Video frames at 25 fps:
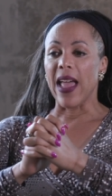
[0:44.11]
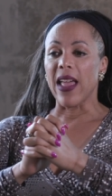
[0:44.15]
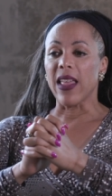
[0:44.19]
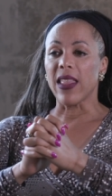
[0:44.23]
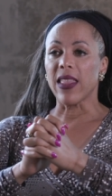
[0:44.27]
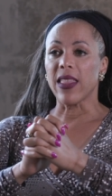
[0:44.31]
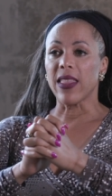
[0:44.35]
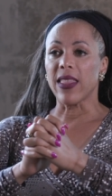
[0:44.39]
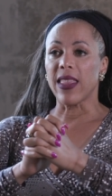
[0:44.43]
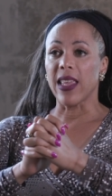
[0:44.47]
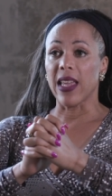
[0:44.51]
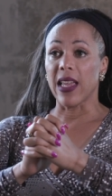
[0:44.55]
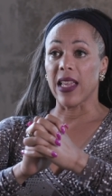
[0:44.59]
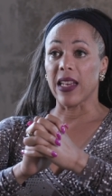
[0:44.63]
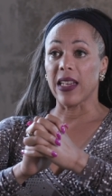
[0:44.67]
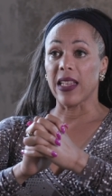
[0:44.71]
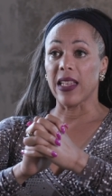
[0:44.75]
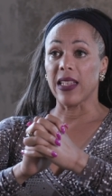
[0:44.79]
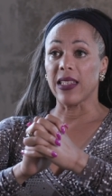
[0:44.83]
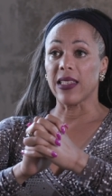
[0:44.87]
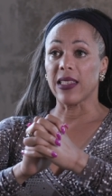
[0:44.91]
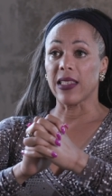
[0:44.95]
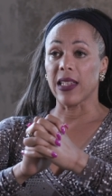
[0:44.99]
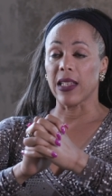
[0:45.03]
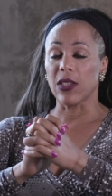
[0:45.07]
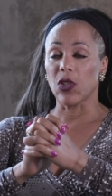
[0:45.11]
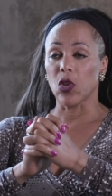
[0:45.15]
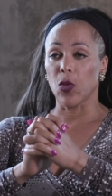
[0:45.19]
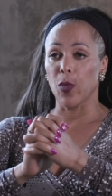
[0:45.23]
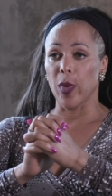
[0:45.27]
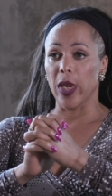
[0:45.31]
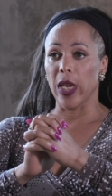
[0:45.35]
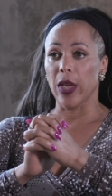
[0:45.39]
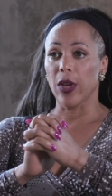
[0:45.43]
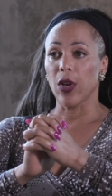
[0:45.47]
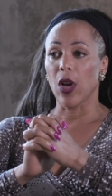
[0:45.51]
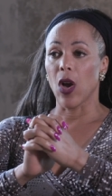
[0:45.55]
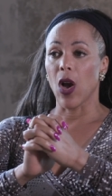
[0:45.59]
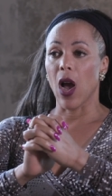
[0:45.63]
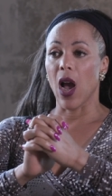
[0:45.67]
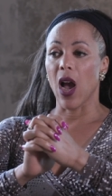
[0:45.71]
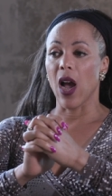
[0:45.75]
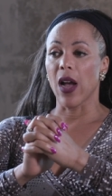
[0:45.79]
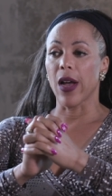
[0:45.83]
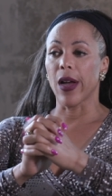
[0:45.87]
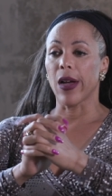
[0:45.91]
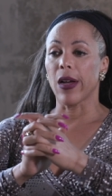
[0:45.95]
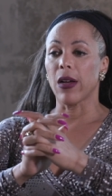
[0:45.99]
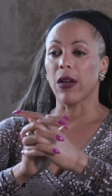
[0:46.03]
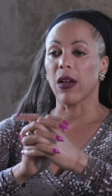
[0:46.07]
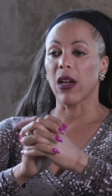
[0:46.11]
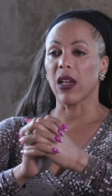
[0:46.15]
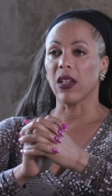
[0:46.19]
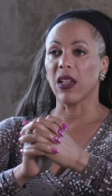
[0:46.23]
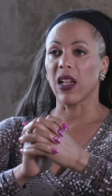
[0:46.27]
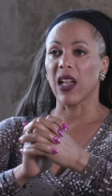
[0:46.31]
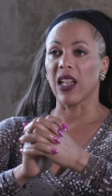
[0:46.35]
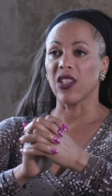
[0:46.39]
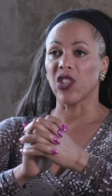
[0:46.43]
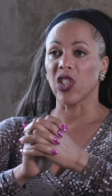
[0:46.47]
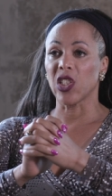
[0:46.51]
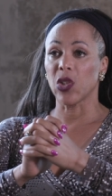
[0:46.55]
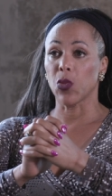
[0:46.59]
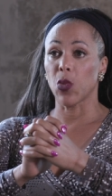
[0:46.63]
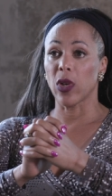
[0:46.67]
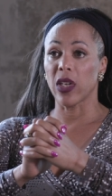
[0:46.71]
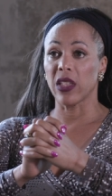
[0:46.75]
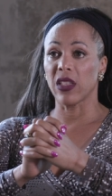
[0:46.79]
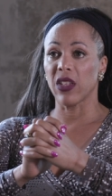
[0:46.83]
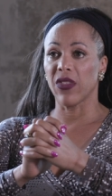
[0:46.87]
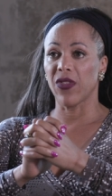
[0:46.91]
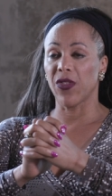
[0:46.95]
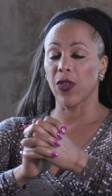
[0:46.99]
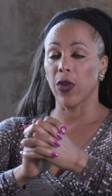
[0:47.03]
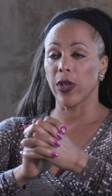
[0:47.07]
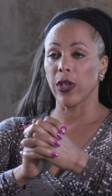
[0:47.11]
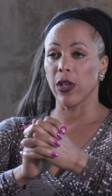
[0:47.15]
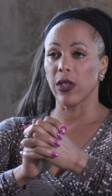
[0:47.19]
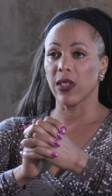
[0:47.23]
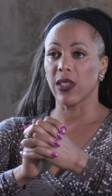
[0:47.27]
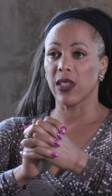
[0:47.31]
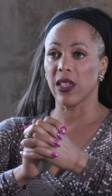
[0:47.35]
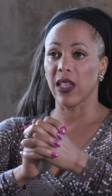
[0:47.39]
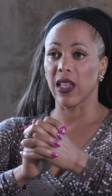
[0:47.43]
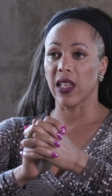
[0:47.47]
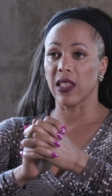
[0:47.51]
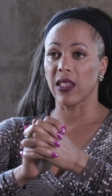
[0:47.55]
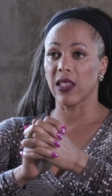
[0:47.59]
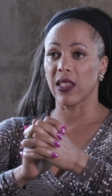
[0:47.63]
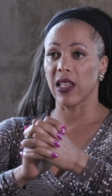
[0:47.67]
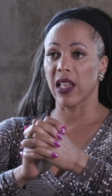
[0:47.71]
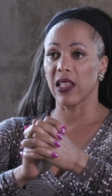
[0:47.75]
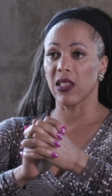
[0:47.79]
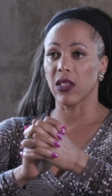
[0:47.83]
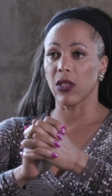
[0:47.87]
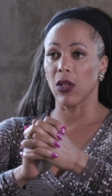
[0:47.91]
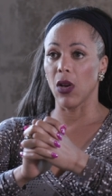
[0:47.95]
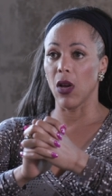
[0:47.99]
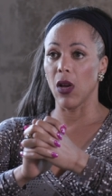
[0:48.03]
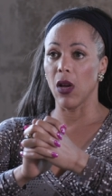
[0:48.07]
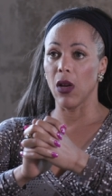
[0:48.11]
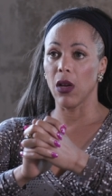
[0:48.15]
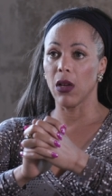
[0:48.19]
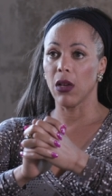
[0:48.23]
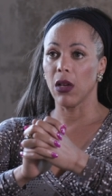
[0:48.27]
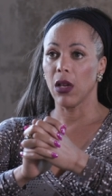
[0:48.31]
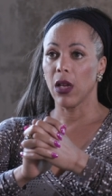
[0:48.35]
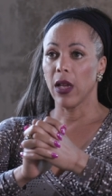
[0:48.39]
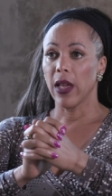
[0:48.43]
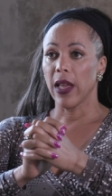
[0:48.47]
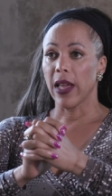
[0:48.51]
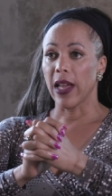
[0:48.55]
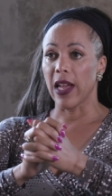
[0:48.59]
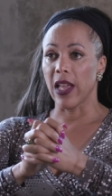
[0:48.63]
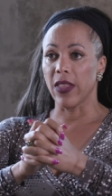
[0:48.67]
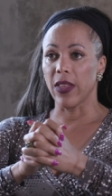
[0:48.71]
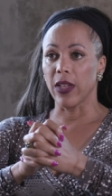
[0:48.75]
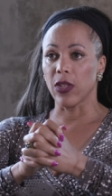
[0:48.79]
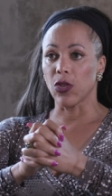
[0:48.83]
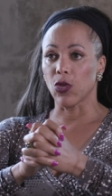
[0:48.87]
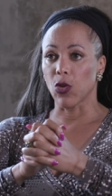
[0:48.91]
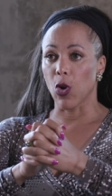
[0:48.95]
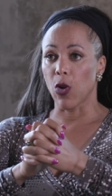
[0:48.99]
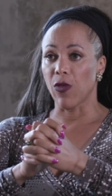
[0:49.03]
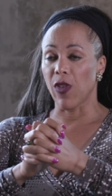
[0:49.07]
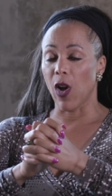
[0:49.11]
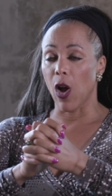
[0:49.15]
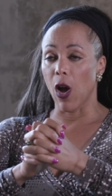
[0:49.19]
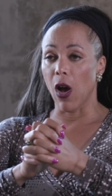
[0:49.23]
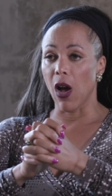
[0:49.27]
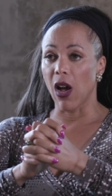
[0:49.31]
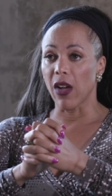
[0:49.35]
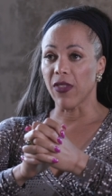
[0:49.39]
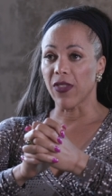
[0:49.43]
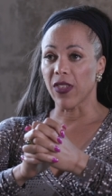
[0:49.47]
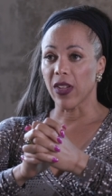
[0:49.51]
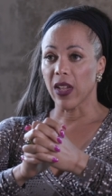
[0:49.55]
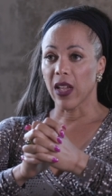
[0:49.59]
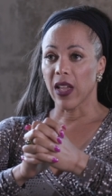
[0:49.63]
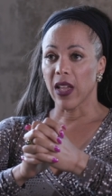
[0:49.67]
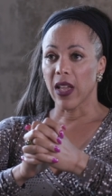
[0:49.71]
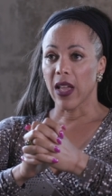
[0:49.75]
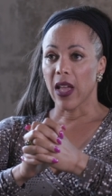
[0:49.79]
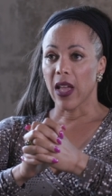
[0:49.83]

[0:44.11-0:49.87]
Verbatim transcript: And then he said to me, uh, I just wanted to feel your tits, that's all. And then drove off.